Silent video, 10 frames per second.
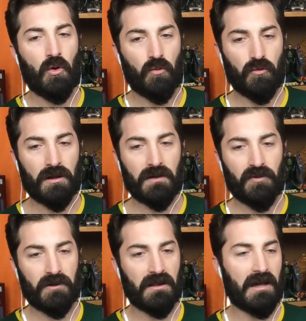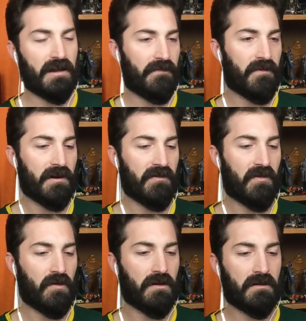really putting a lot of effort
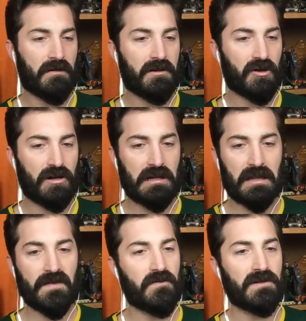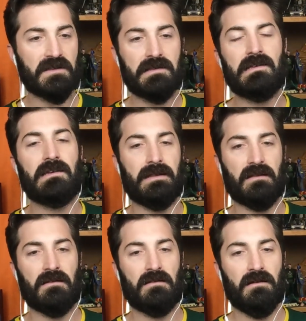into it, you're gonna love it when you see it.
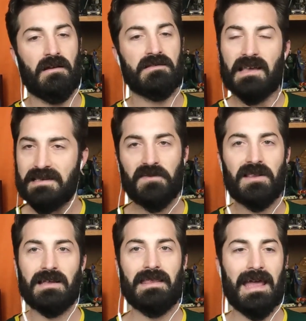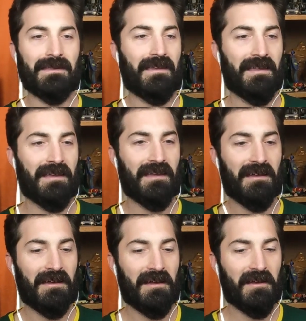Say something like that.
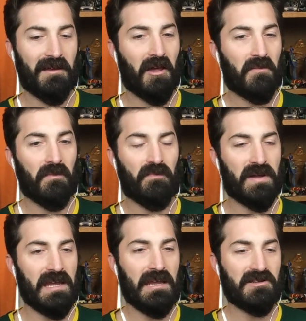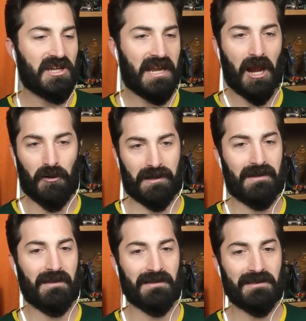Be generic
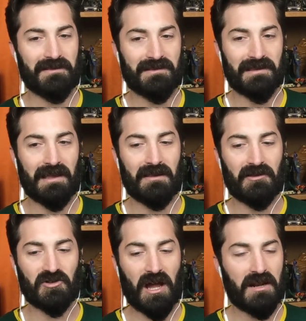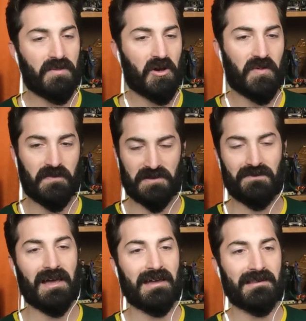and try to blow people's
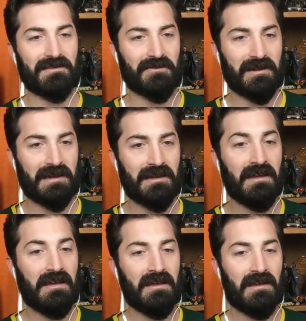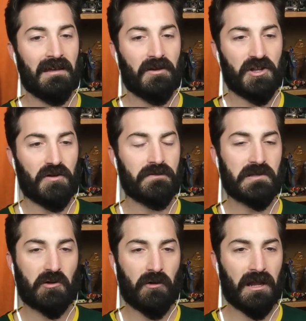minds, okay? You know what
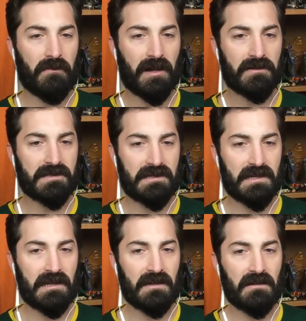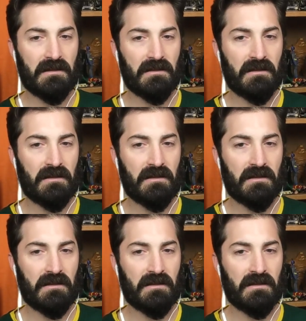was great about seeing